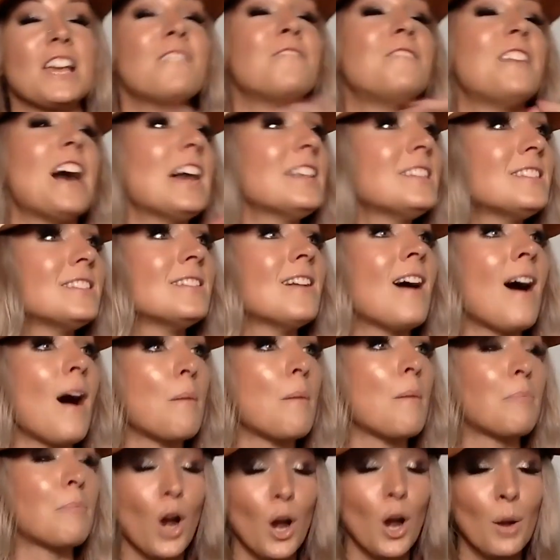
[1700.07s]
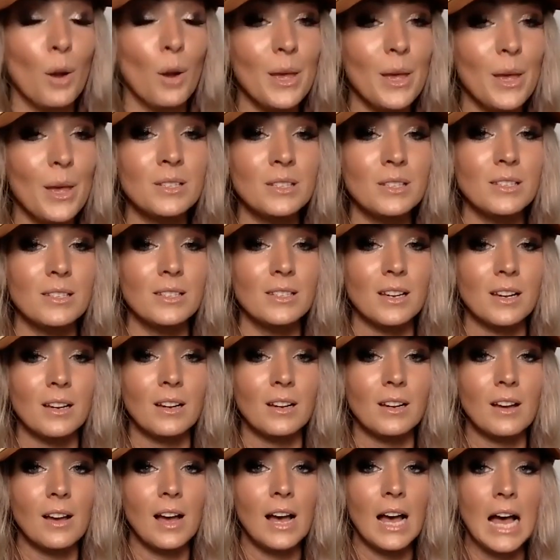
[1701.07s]
If that's not purpose,
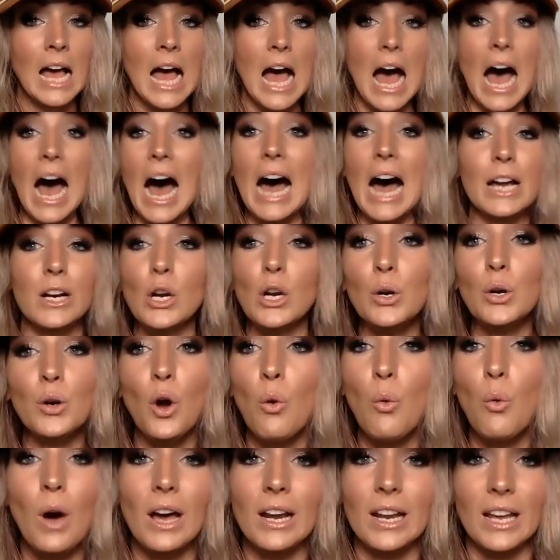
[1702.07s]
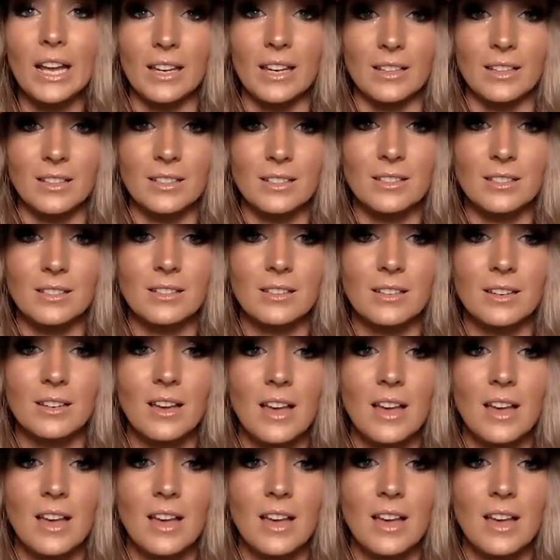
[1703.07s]
I don't know what is.